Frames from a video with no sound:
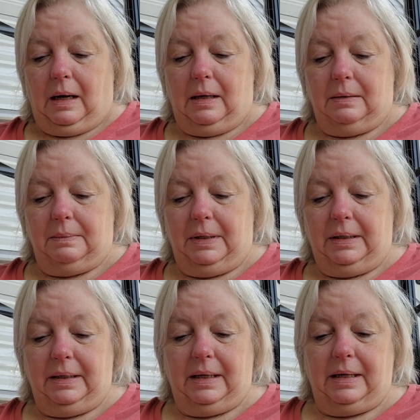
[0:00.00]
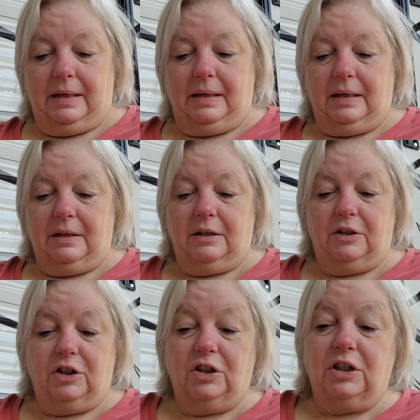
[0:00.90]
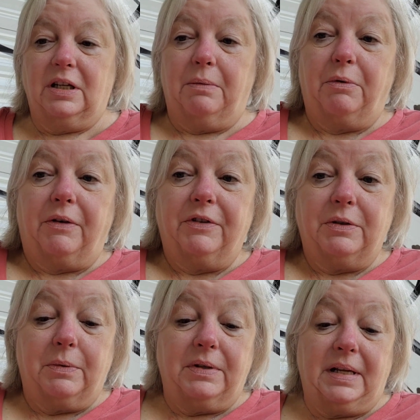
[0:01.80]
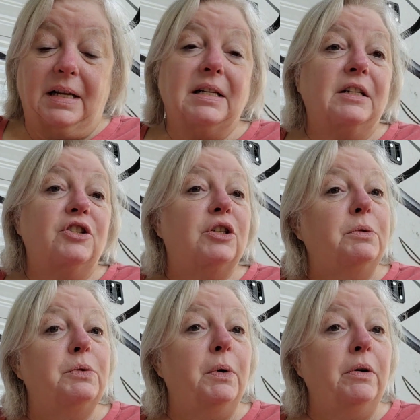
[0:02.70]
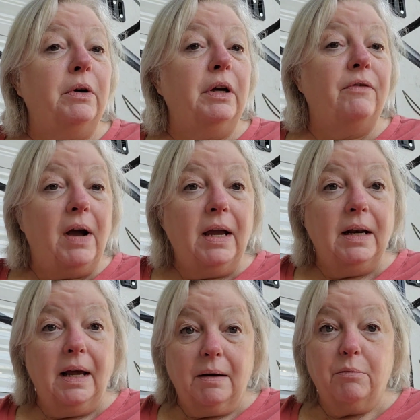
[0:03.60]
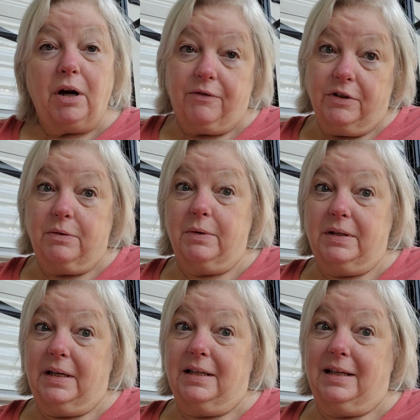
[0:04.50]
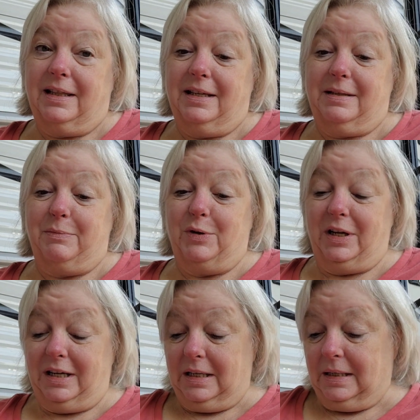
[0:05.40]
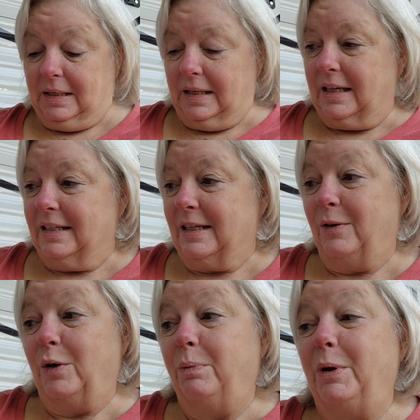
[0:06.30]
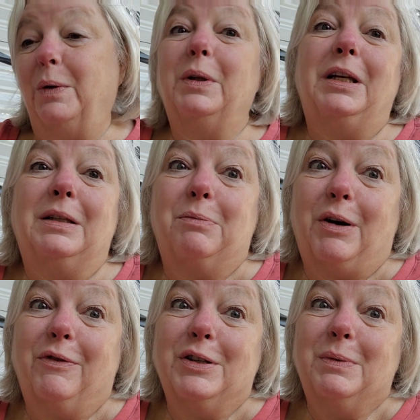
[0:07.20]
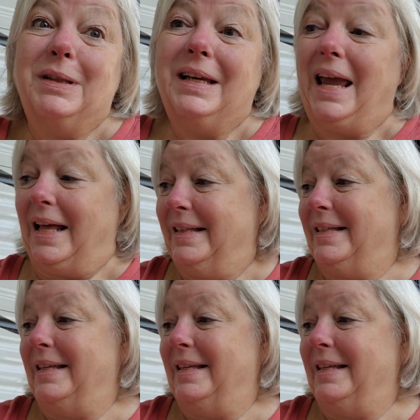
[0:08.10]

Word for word: Um, and she just had breakfast with Santa, and she was wondering if I had had breakfast with Santa this morning. I said, nope, he only eats breakfast with the kids.